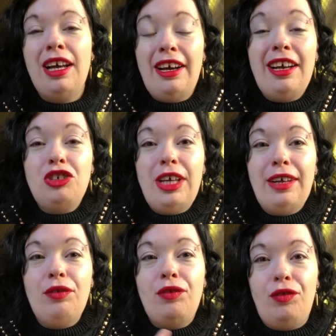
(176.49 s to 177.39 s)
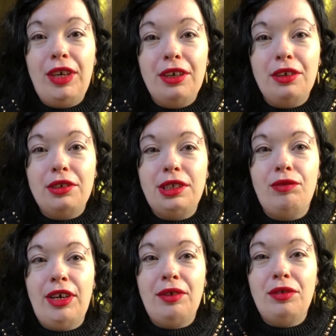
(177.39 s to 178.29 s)
I actually had fear
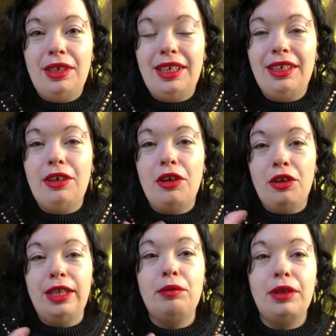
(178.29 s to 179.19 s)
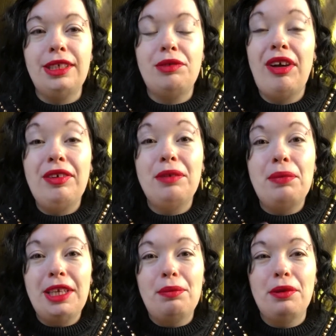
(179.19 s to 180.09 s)
surrounding earning money, surrounding
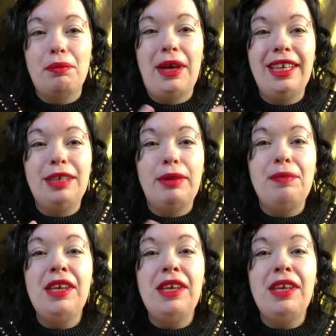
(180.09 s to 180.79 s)
people paying me.